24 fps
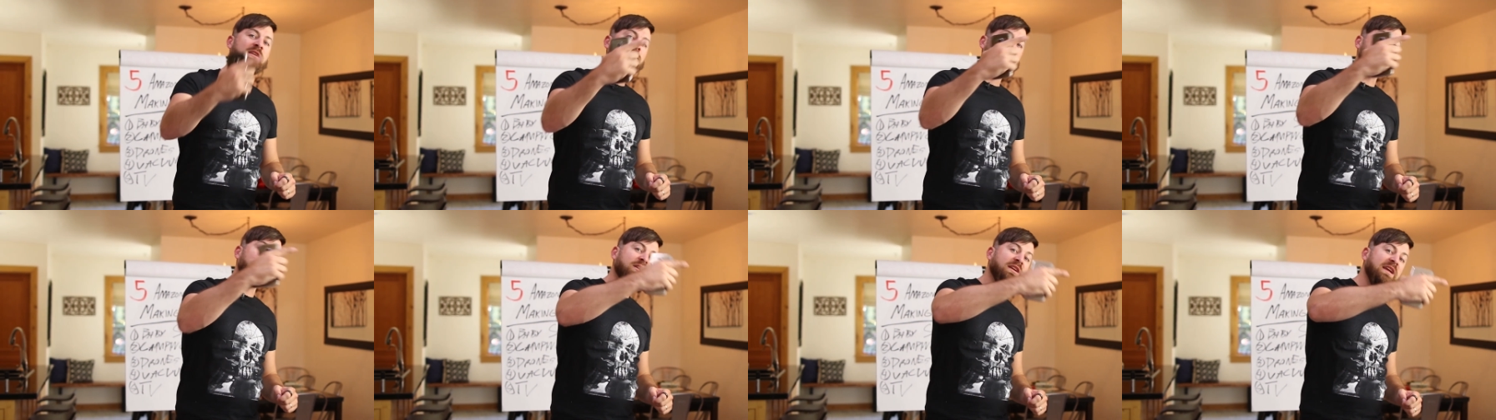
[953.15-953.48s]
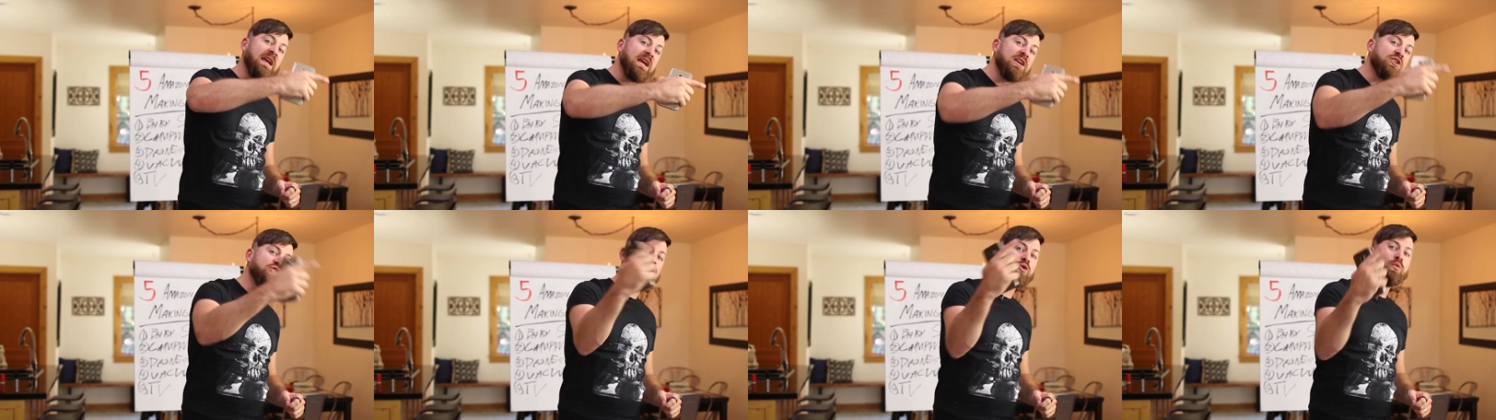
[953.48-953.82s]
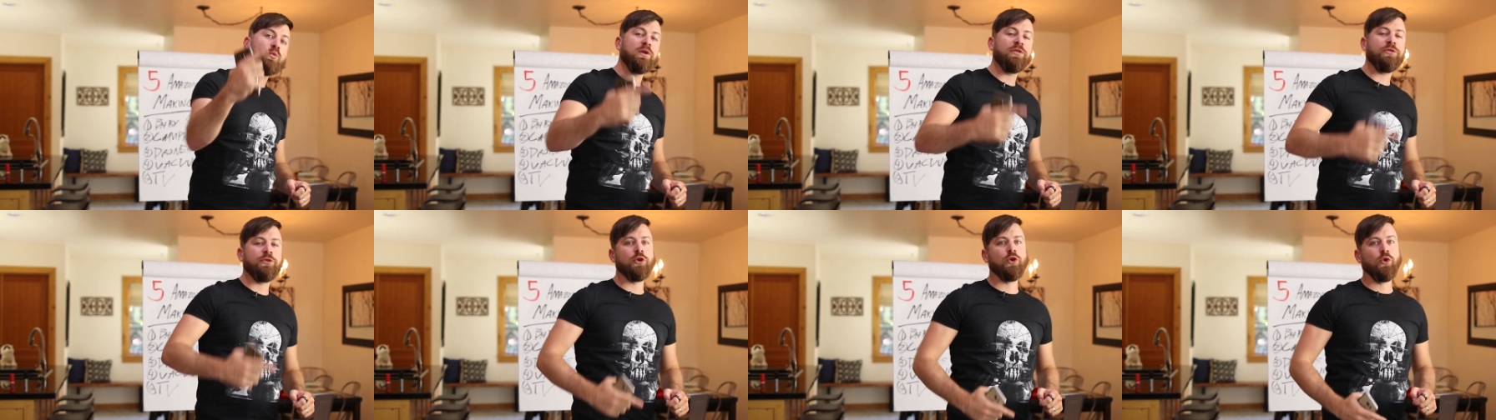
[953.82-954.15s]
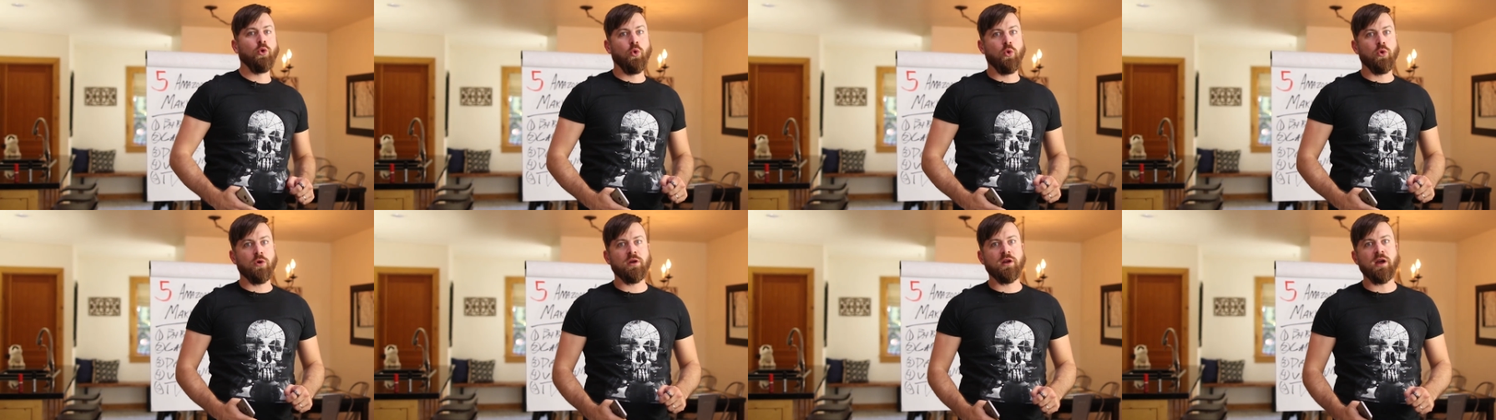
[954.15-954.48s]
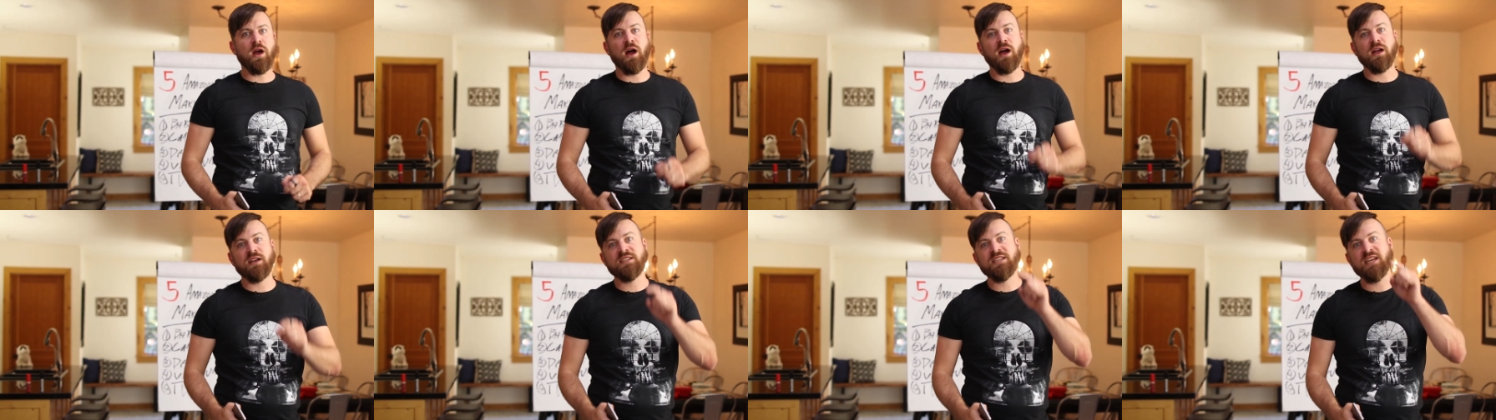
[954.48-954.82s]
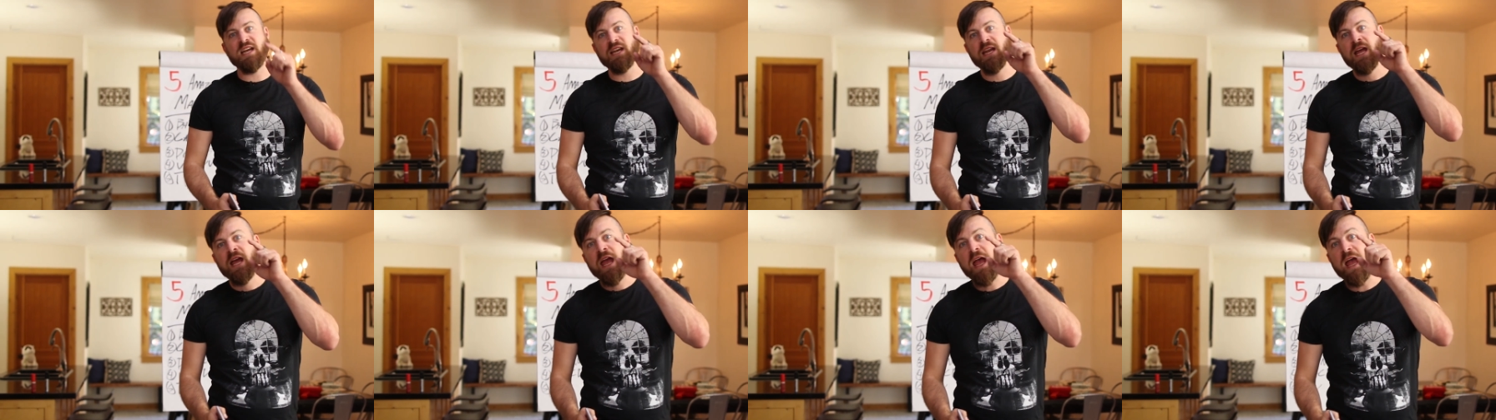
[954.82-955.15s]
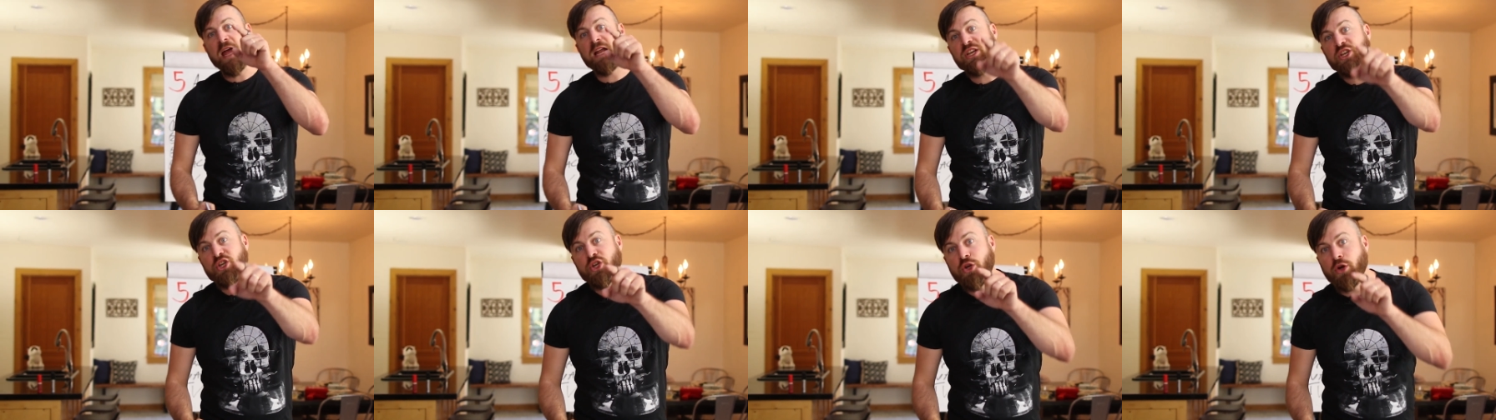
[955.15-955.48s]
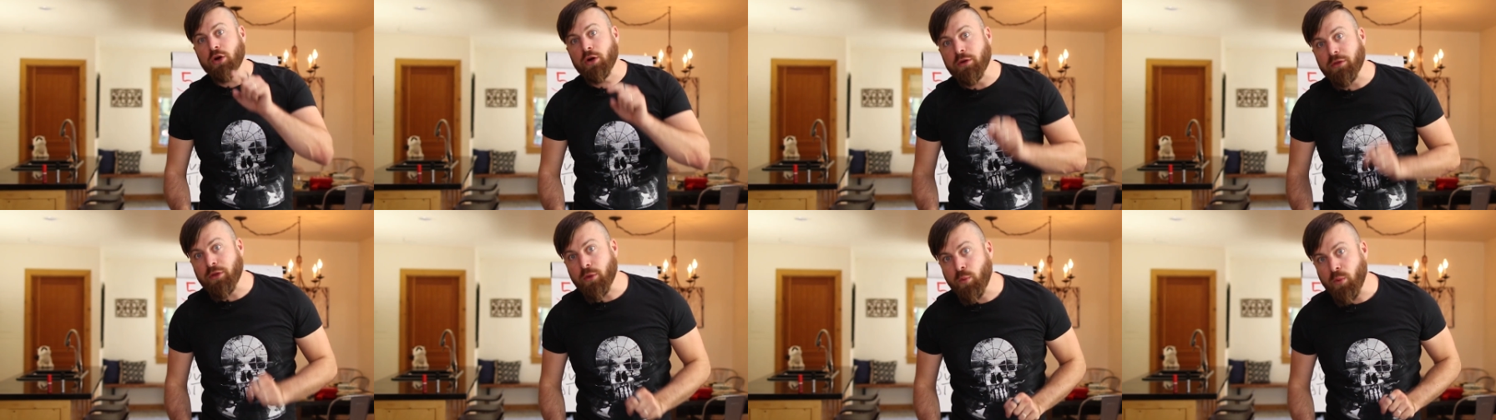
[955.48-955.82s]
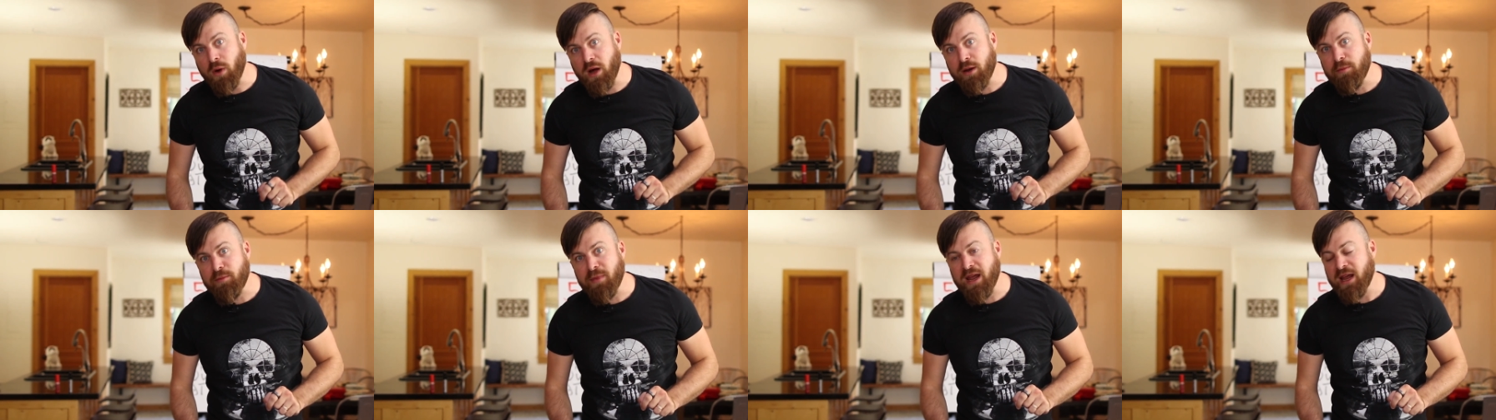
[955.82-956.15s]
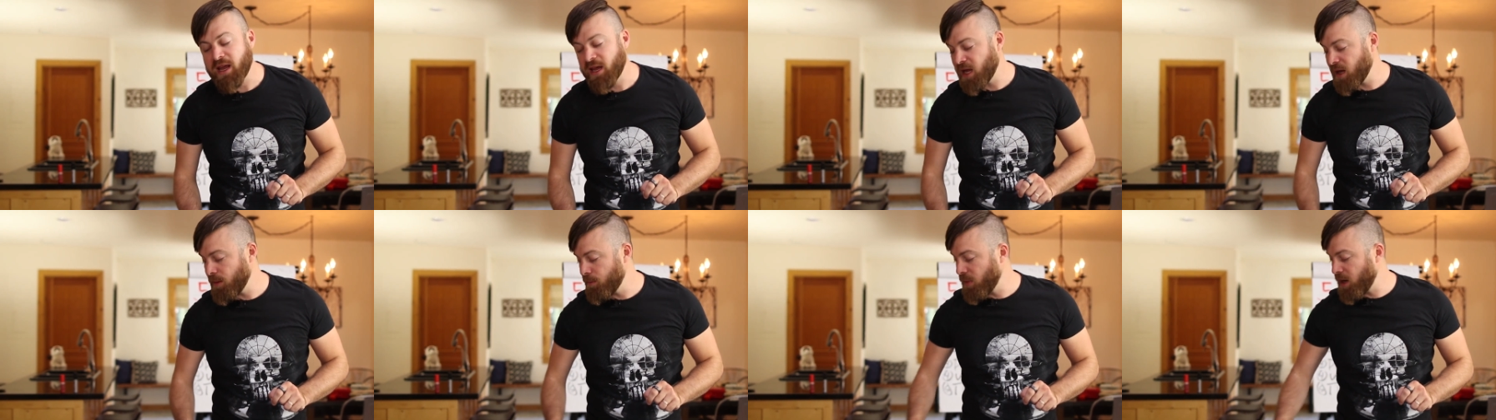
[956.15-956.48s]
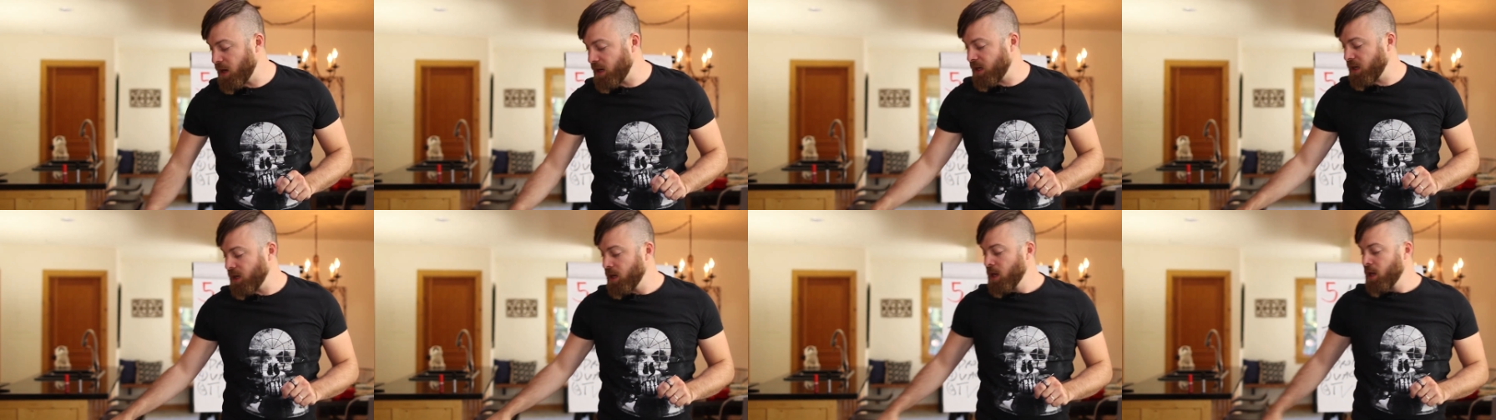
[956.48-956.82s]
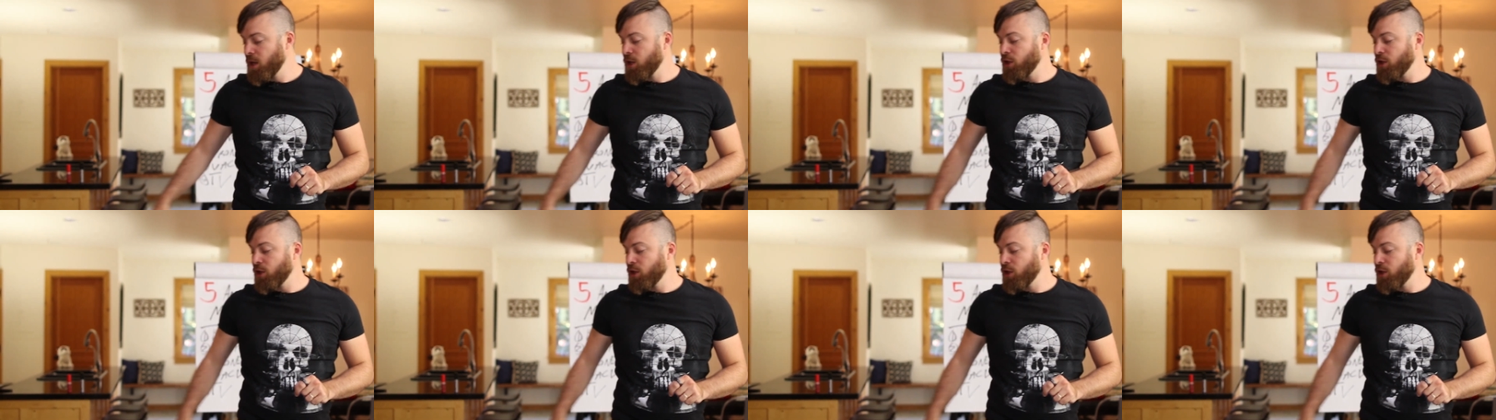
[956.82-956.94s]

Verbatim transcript: They're engaging with your content, and you're the one making money.